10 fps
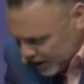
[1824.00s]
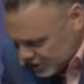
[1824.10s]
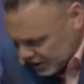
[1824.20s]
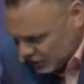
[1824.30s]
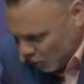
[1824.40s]

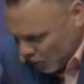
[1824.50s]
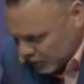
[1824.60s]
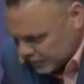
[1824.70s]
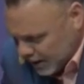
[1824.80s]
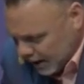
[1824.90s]
preaching the
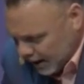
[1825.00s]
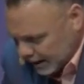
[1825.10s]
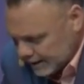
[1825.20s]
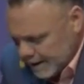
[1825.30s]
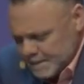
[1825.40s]
Word of
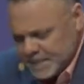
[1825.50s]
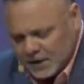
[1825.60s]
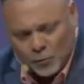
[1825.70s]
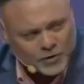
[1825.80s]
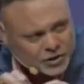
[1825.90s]
God,
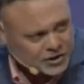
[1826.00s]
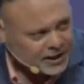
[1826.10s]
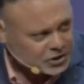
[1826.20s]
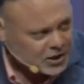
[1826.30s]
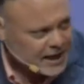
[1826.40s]
that on the
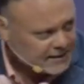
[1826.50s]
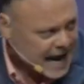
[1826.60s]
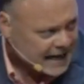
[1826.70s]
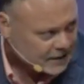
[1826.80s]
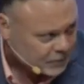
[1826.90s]

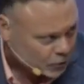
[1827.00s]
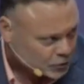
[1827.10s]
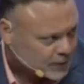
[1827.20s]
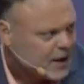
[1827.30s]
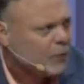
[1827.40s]
16th
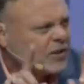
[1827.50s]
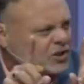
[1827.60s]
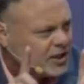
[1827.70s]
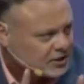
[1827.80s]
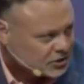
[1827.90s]
anniversary, on
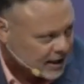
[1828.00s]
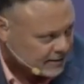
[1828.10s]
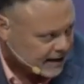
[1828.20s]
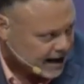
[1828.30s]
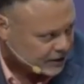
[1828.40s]
the
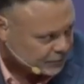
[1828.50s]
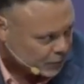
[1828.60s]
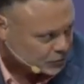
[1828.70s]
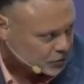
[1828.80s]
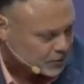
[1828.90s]
16th
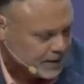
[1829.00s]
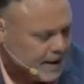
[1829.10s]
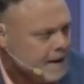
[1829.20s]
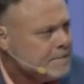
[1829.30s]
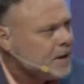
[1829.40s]
anniversary